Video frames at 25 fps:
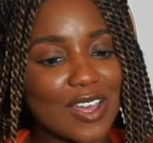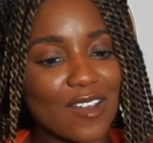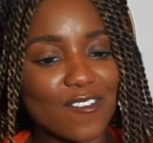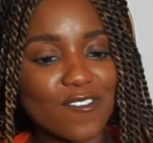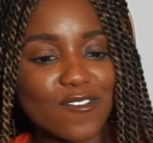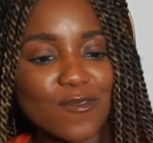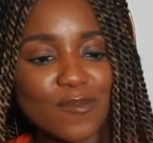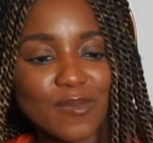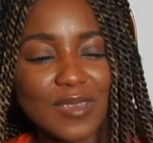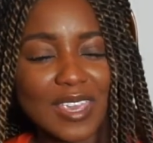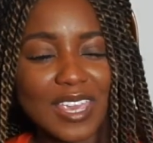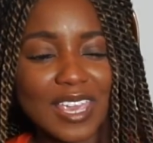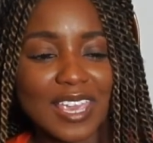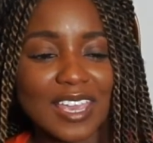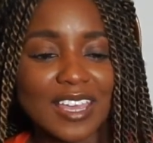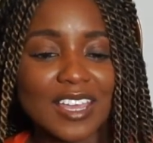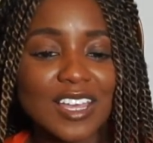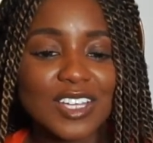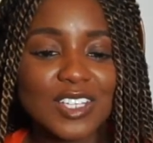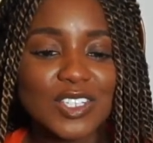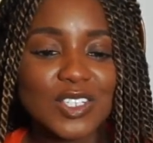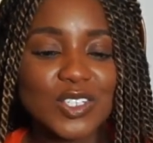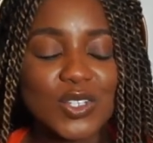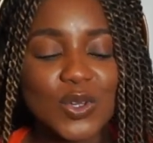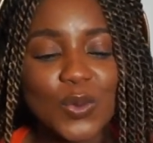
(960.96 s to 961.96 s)
of me
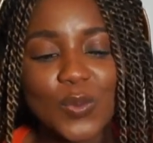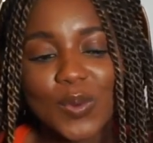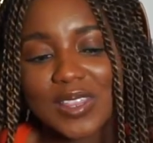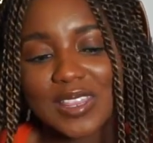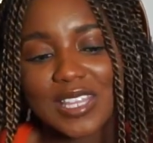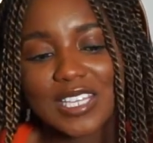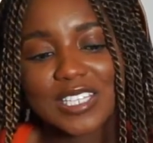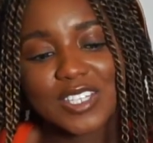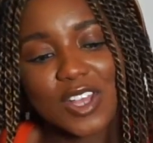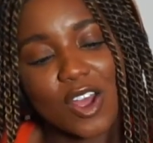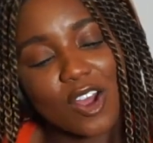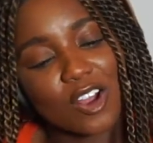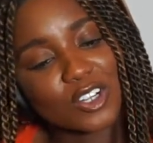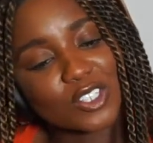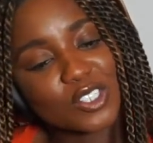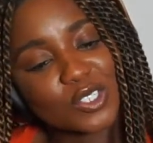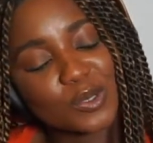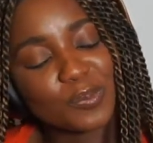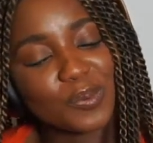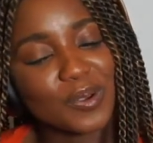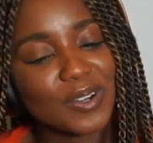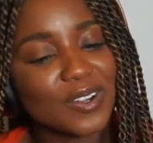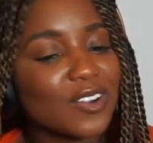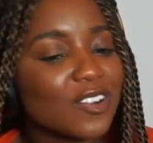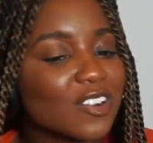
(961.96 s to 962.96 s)
doing this
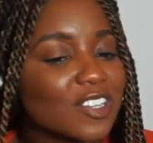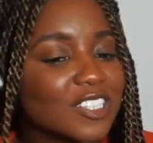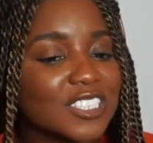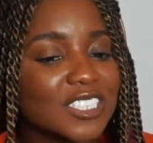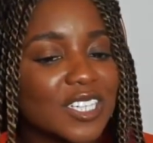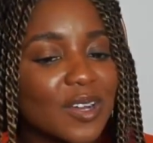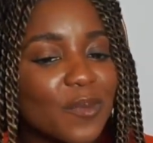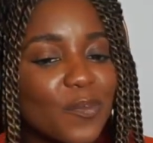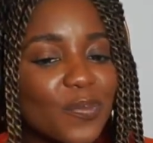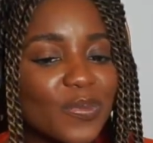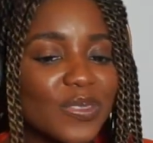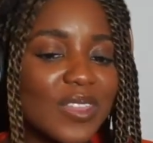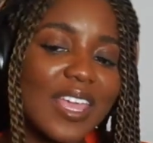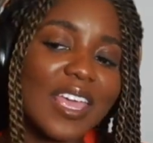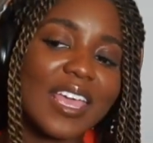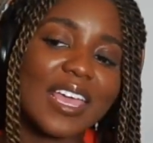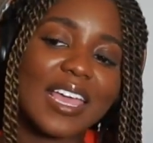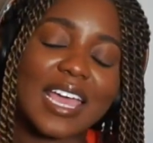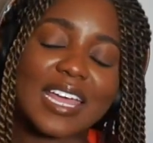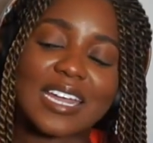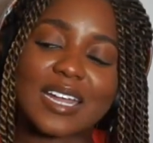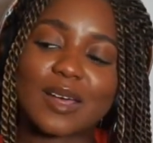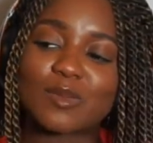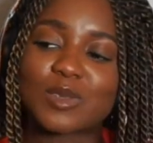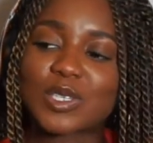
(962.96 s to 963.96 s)
entrepreneurship thing,
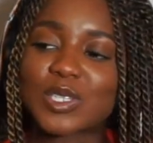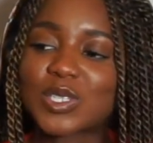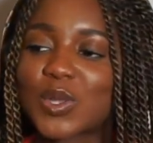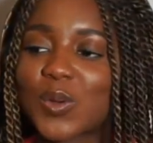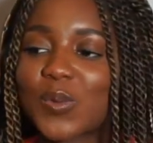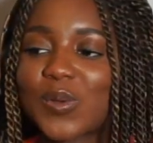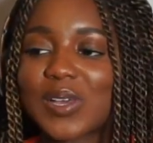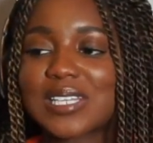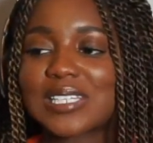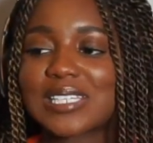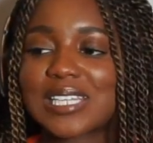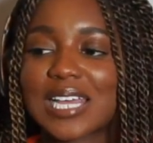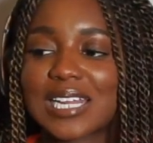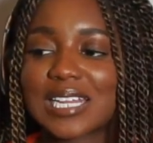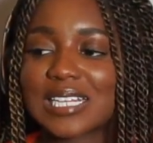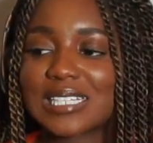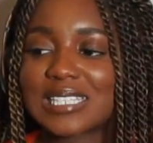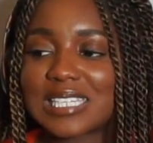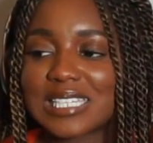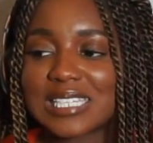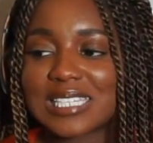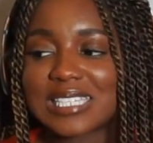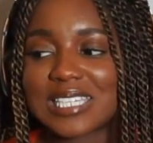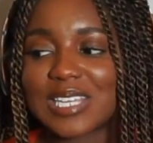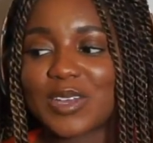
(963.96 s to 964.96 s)
and I'm so excited
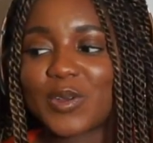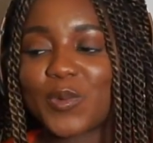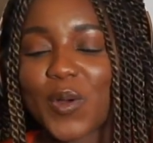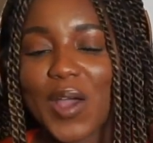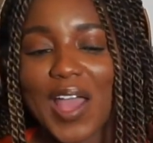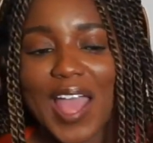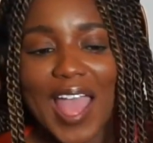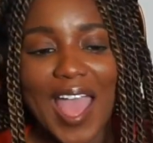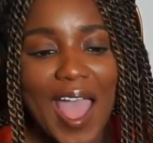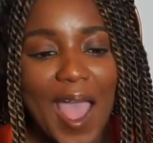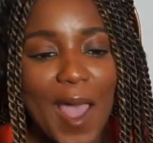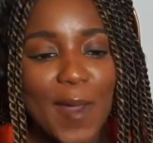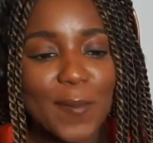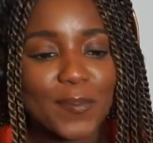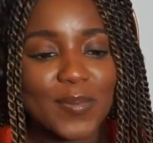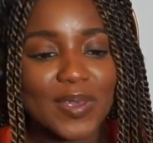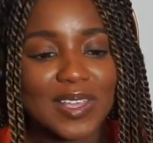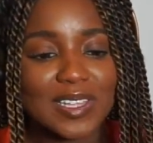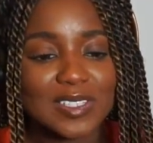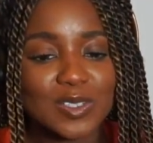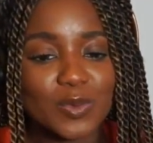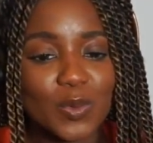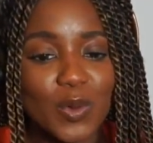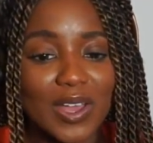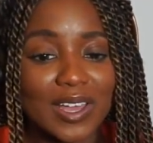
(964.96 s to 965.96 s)
to see what
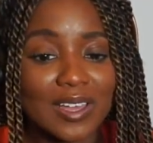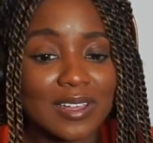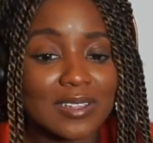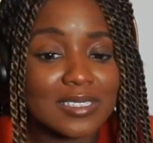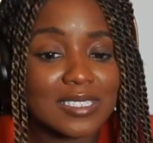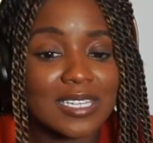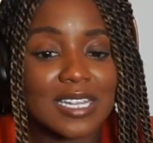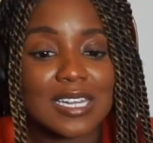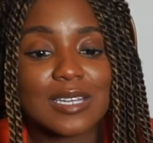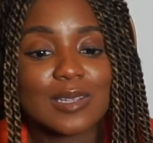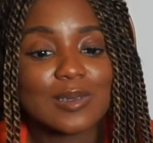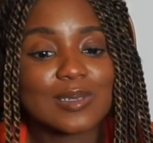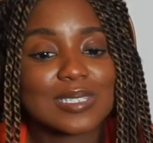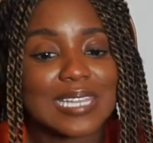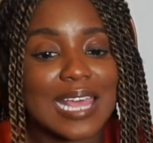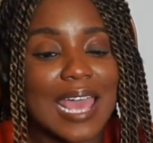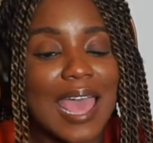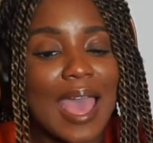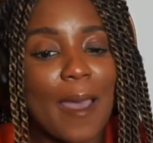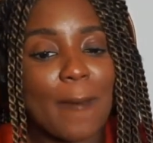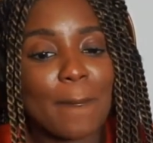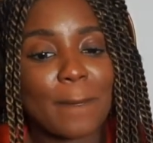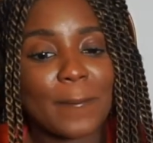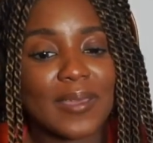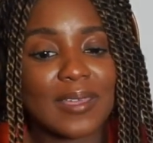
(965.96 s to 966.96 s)
happens, what continues to
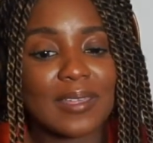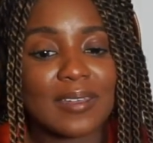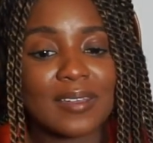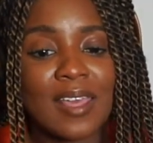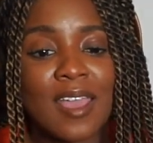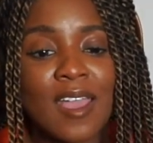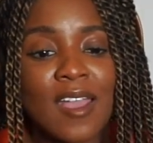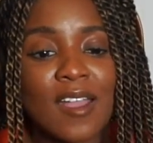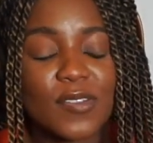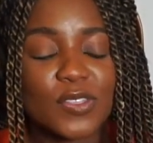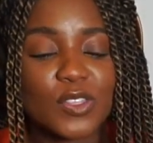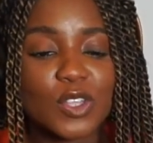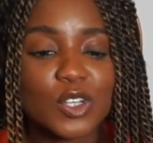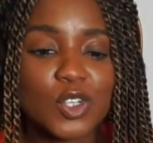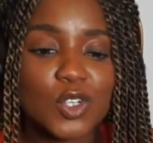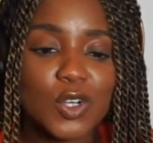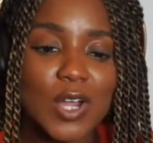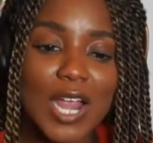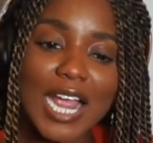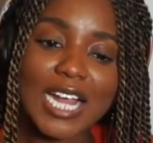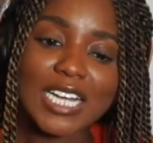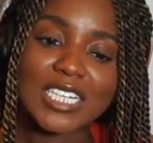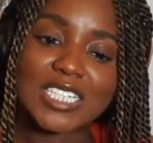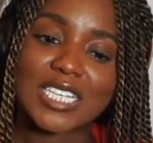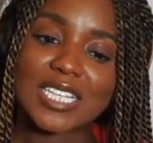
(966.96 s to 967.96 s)
happen, the
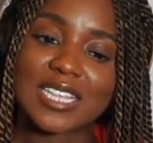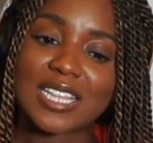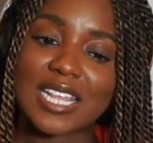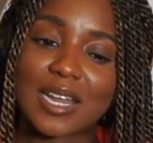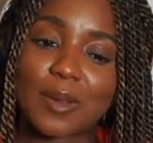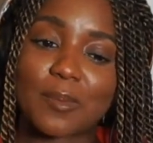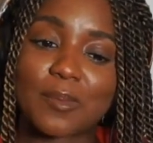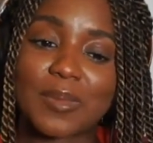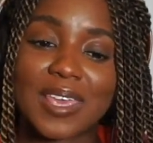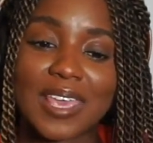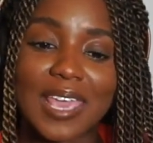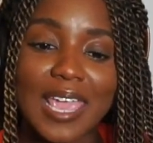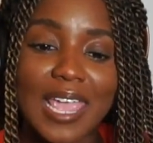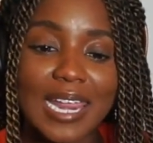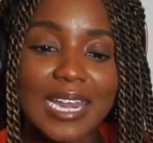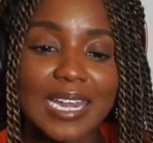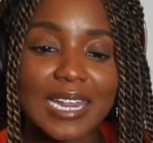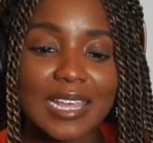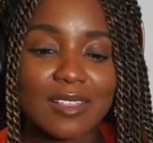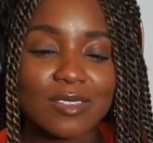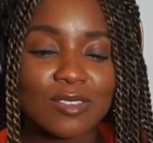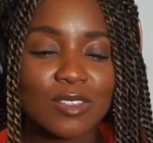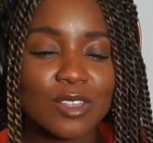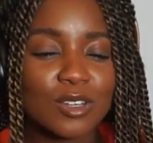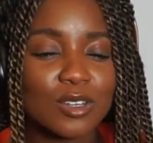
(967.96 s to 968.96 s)
traction that I'm
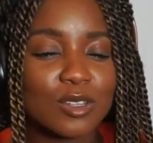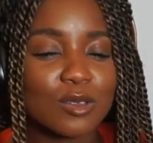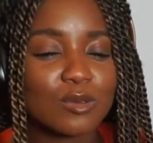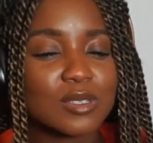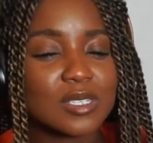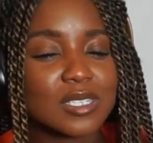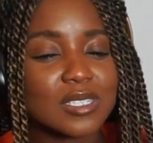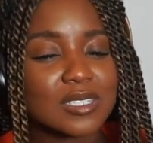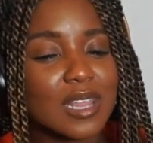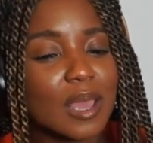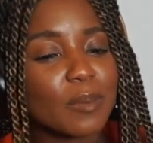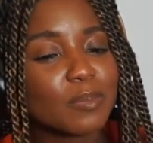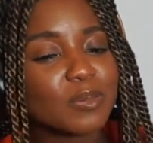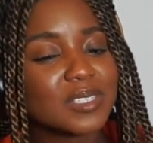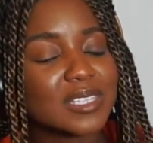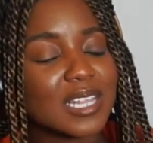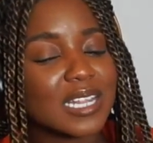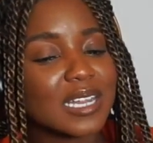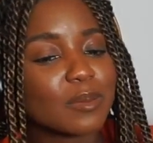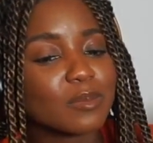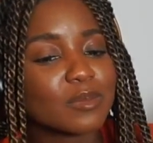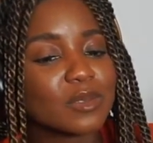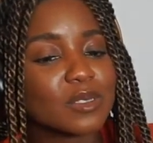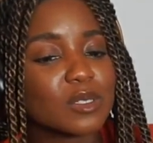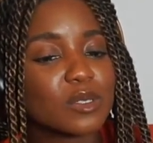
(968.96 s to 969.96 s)
gaining, the new steps
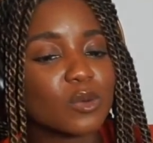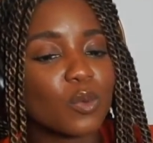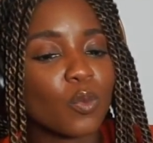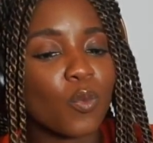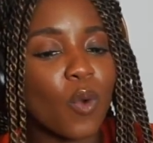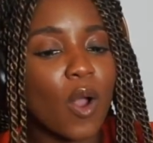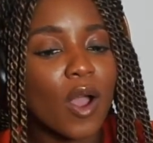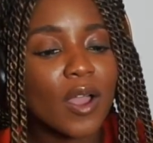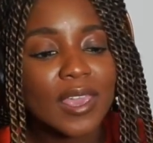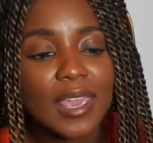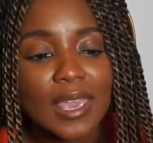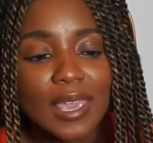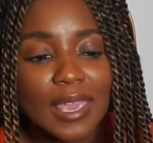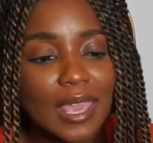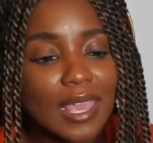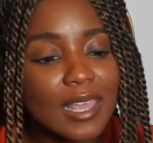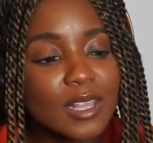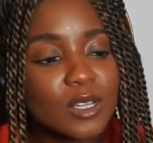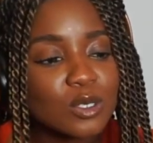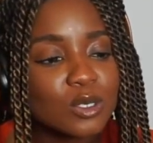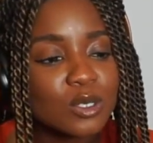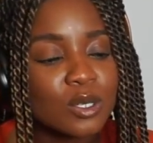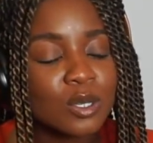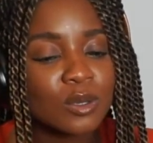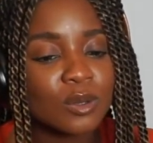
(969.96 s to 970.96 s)
that I'm walking
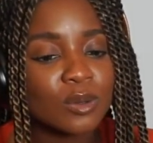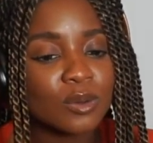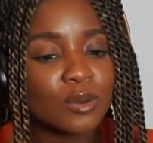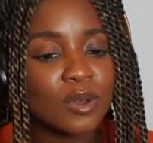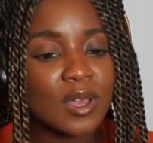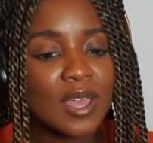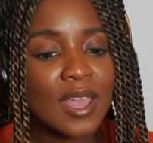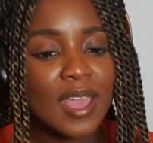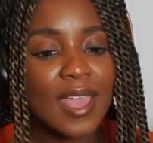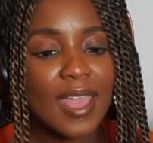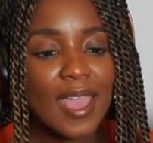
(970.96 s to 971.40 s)
into,